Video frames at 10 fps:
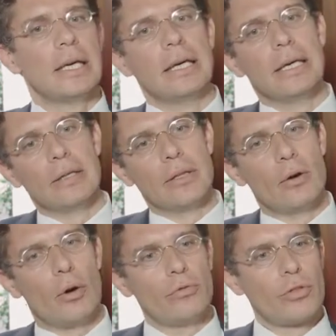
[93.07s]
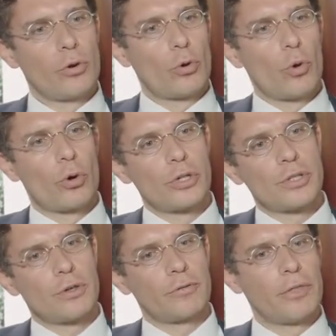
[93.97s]
Now, over the
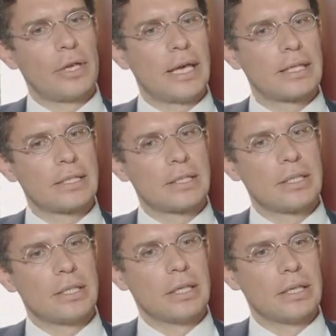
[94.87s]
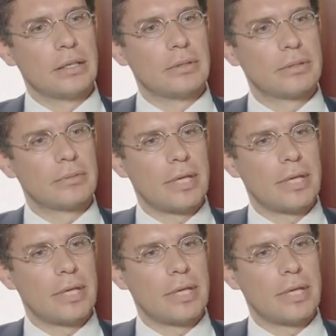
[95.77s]
course of the next 2